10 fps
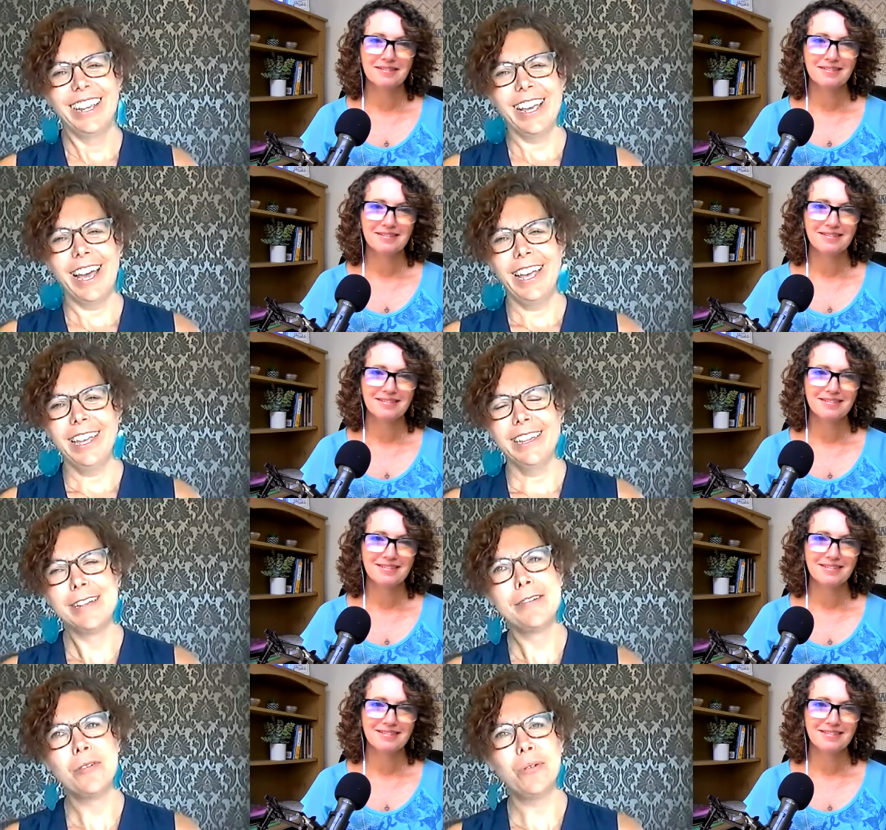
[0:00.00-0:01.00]
Speaker 1: I
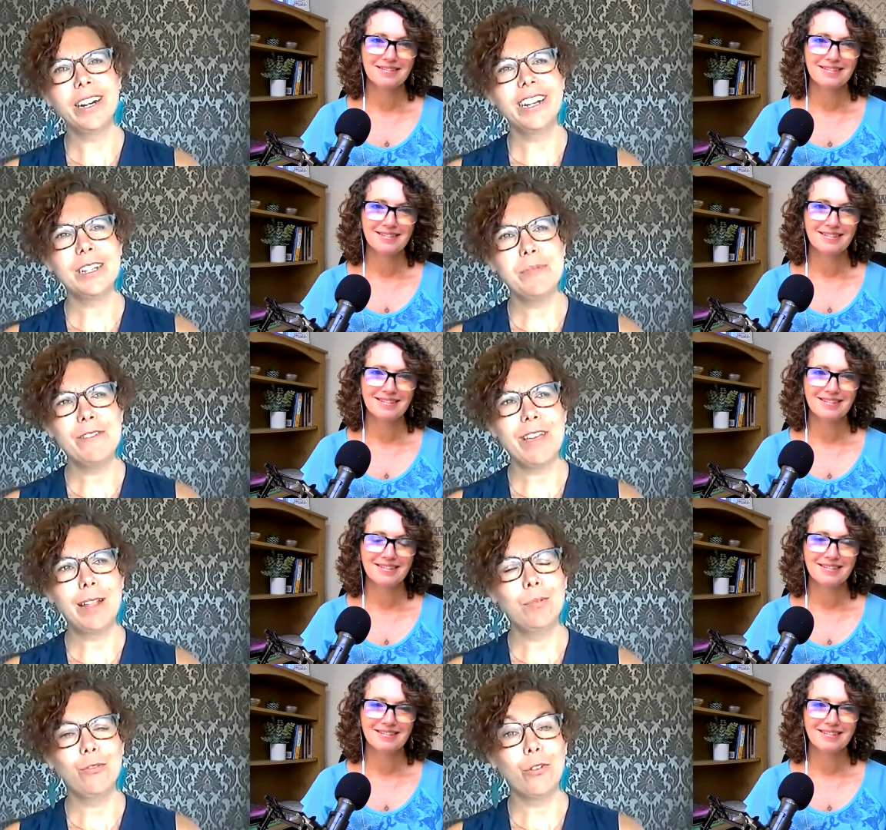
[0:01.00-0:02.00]
wanted it to be
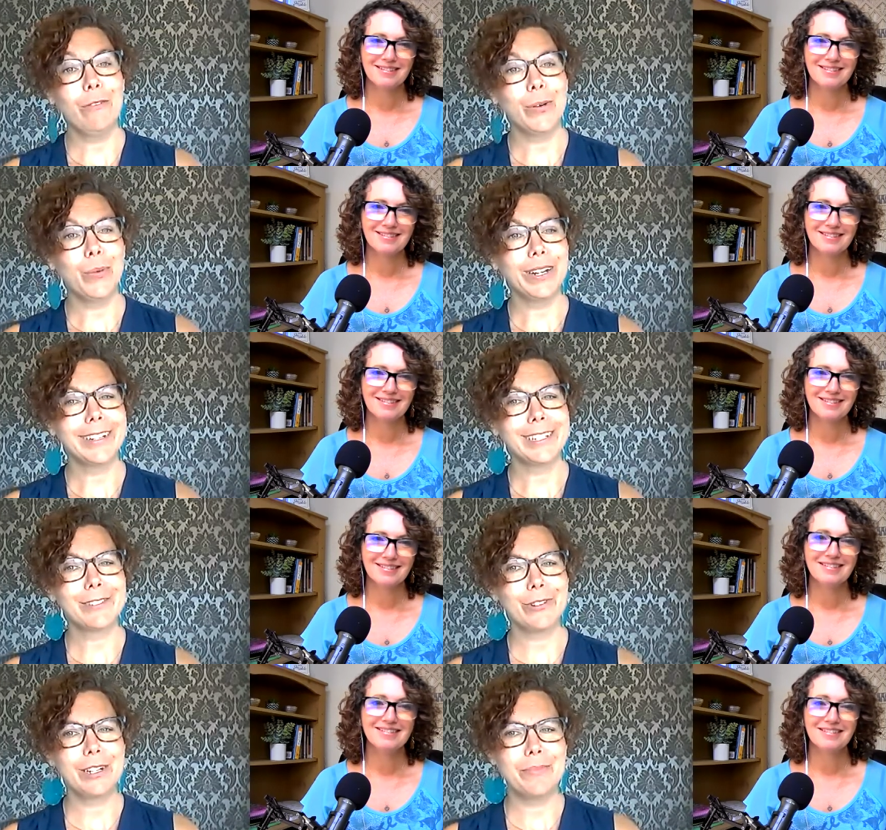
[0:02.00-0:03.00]
available for everyone because
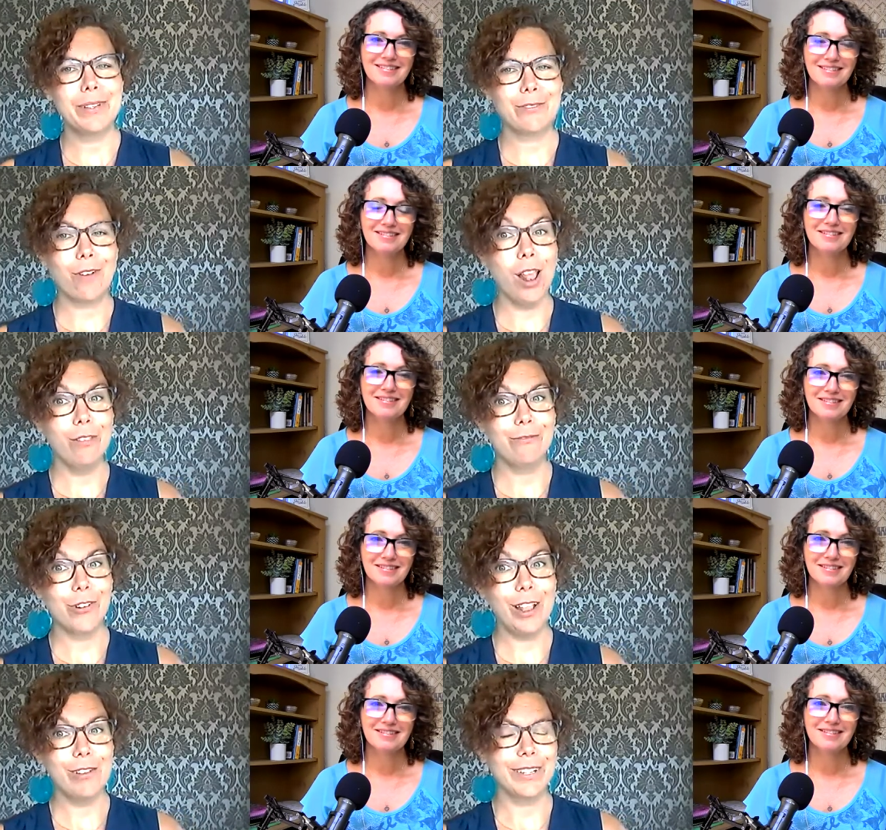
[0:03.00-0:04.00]
freedom is all for
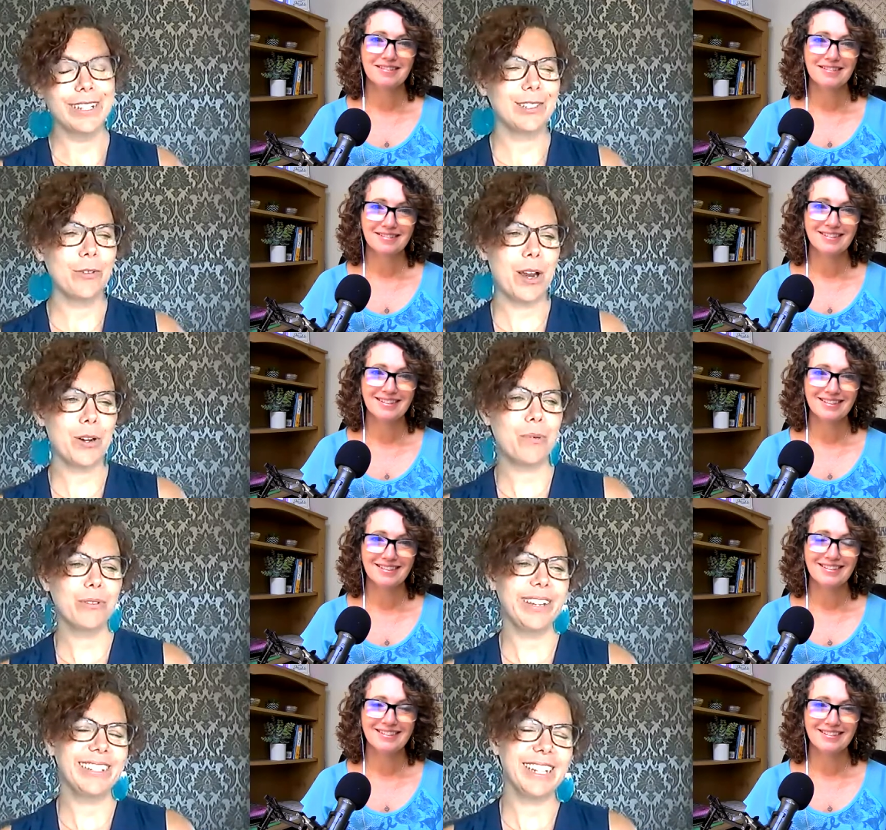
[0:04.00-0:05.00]
all of us, no matter what we're
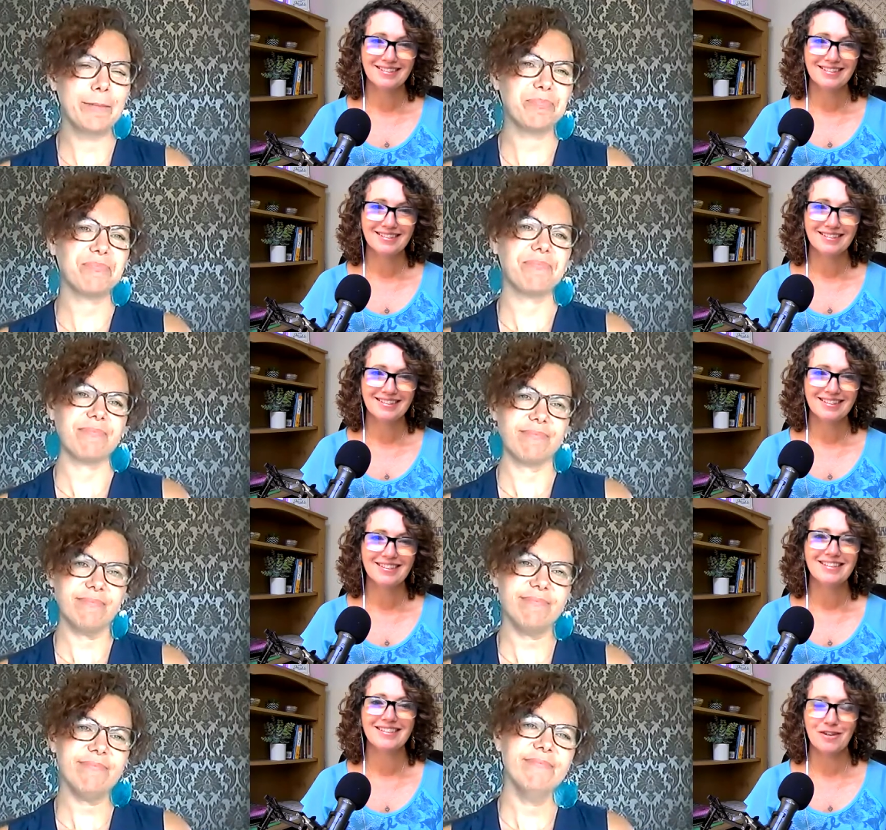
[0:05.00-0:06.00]
facing.
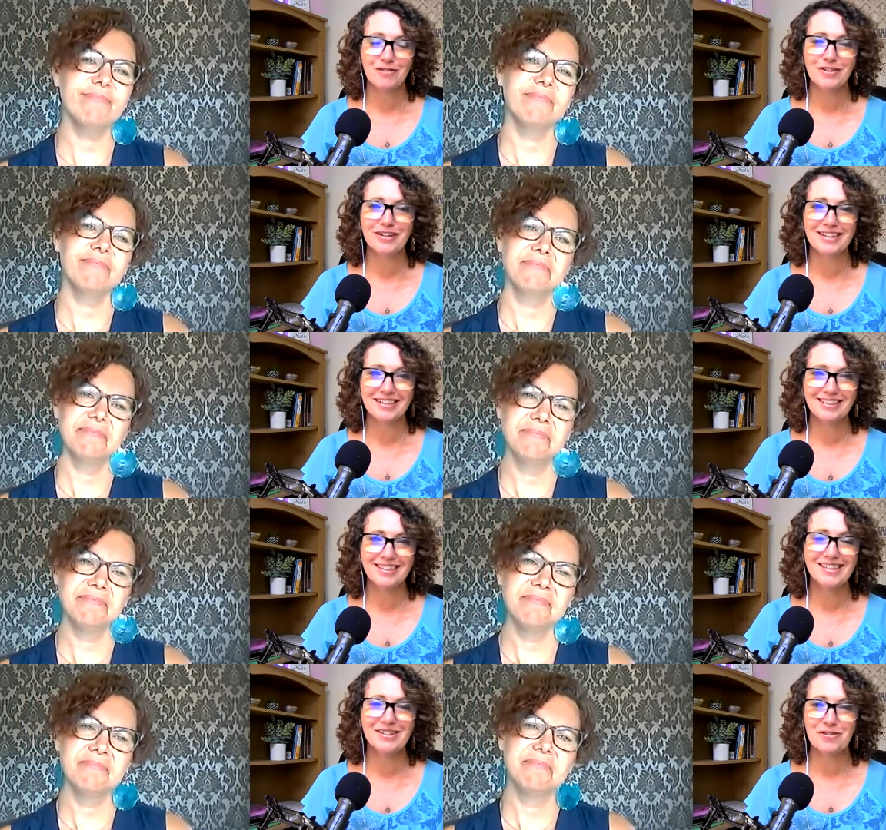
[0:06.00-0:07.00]
Speaker 2: Definitely.
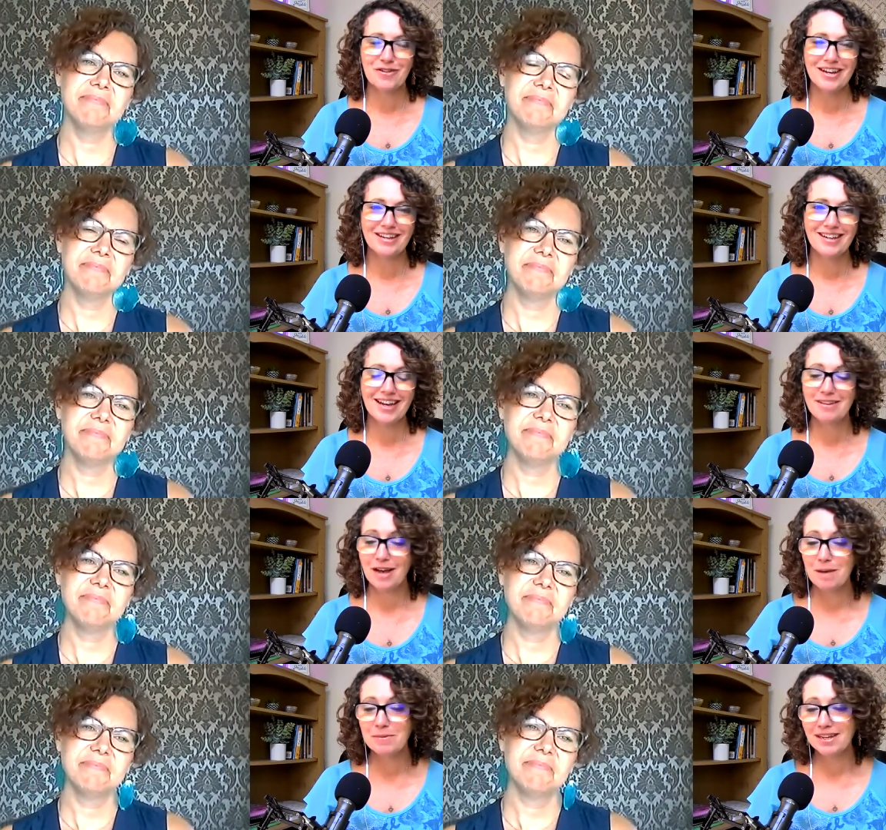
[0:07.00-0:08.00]
That's great. I,
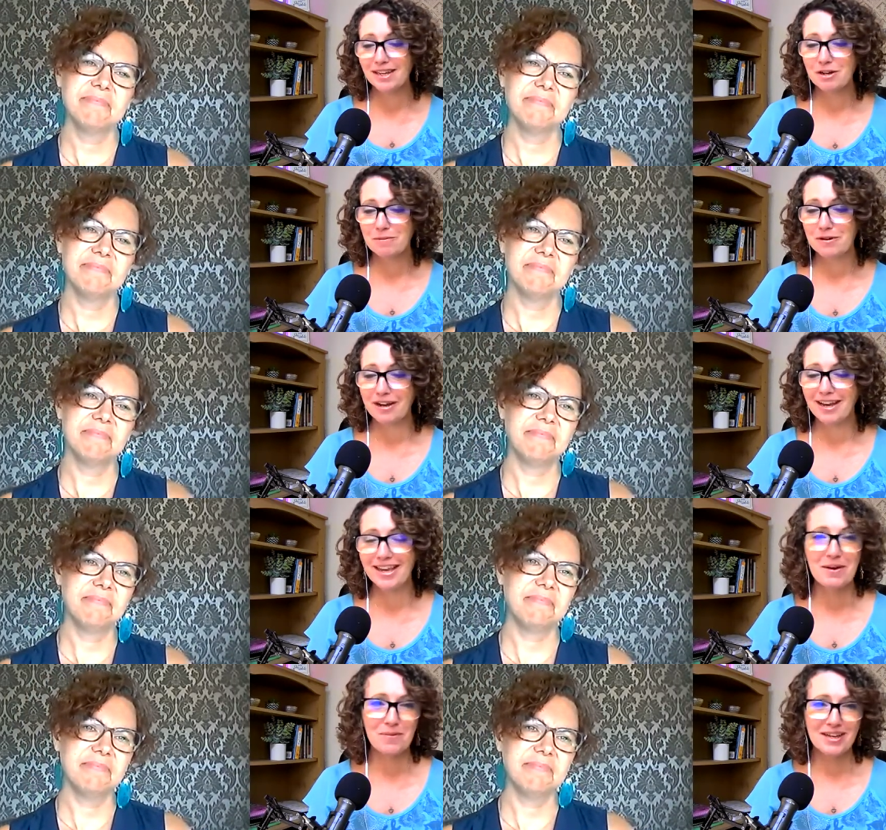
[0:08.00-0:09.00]
I'm going to get your book. I
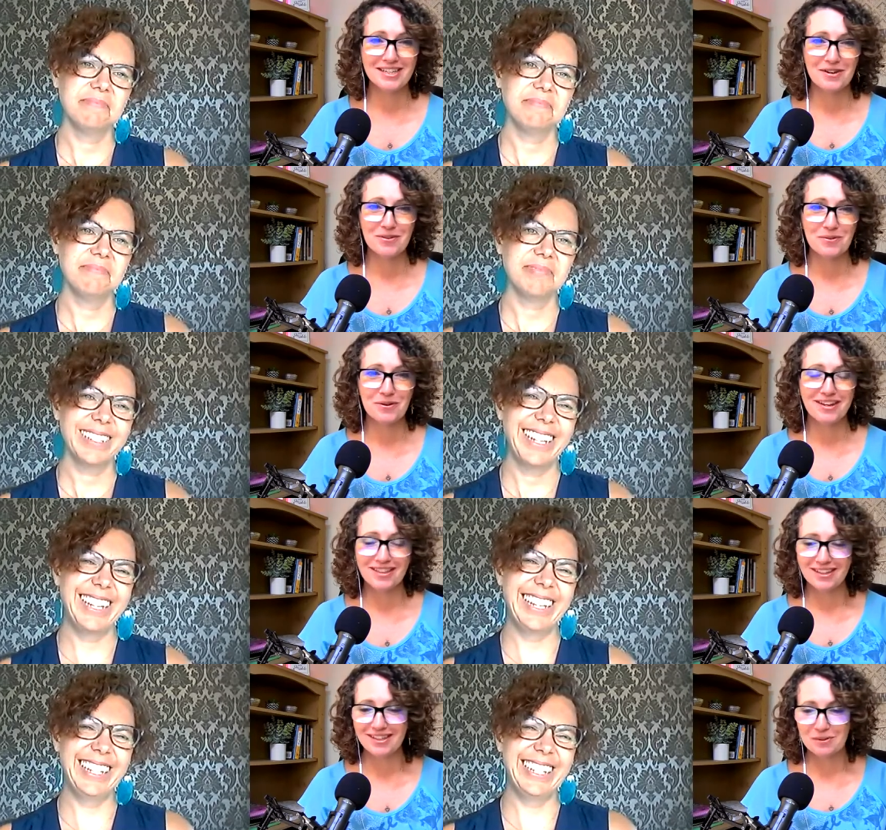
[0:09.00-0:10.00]
can't wait to go through it. I
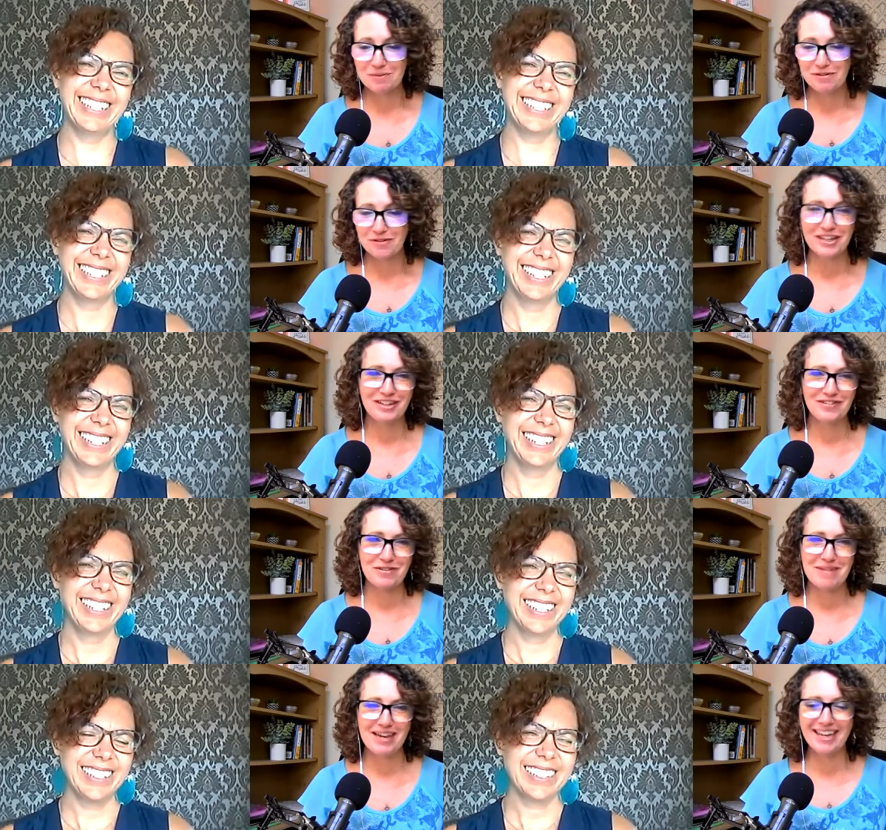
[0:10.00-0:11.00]
think this will be really good
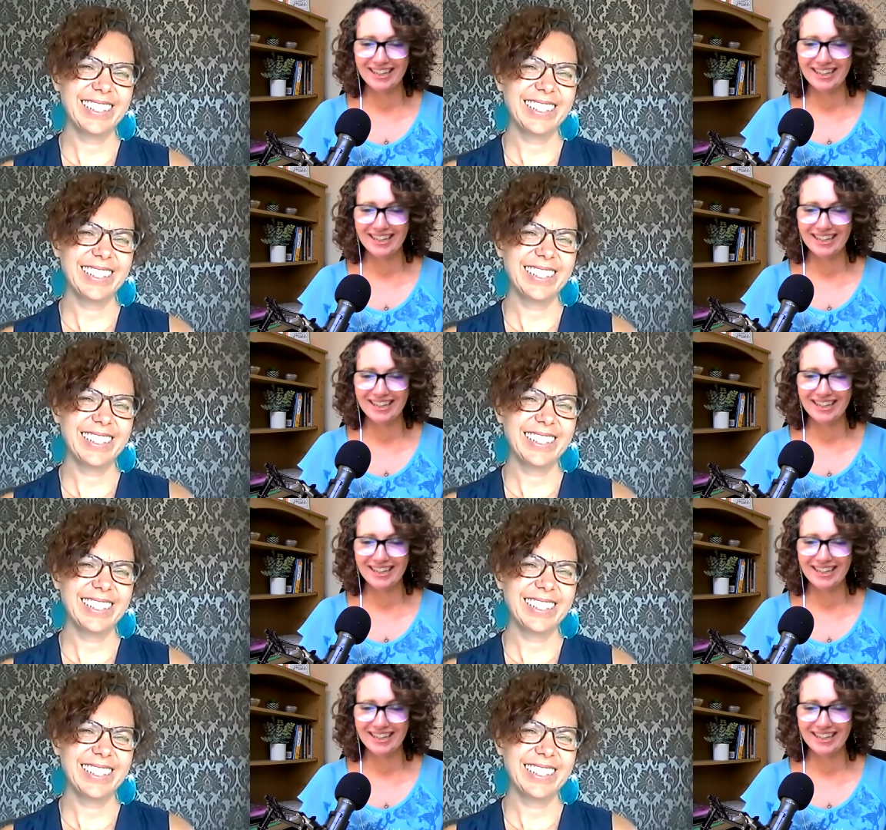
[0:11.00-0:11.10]
for me.